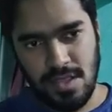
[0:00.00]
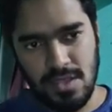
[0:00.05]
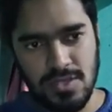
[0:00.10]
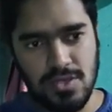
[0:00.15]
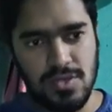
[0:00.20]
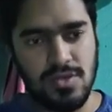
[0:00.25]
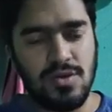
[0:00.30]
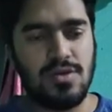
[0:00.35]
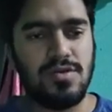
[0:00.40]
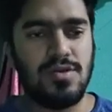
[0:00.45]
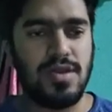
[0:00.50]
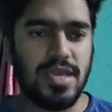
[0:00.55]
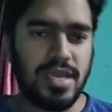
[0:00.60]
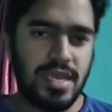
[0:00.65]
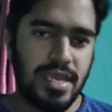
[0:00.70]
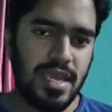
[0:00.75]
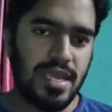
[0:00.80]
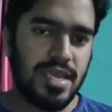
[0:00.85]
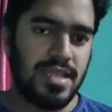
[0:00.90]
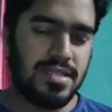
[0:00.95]
So
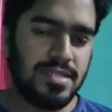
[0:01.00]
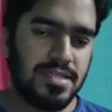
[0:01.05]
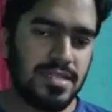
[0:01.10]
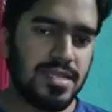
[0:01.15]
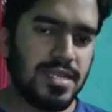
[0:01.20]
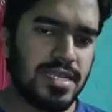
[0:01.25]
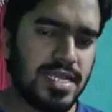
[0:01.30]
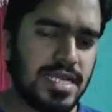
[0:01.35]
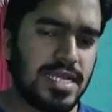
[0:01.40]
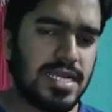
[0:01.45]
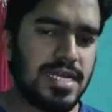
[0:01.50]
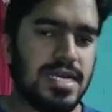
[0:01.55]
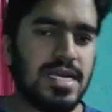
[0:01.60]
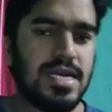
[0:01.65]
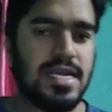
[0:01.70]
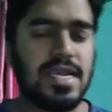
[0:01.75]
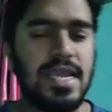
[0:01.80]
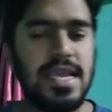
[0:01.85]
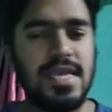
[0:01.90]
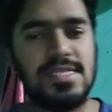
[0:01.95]
again,
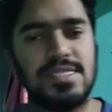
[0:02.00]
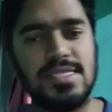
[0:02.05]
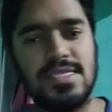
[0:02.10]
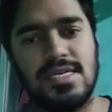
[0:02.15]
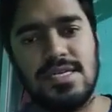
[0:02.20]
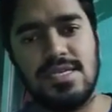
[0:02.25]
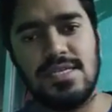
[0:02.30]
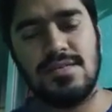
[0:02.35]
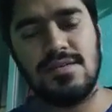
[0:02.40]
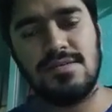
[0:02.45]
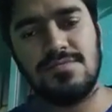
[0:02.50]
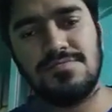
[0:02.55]
cancer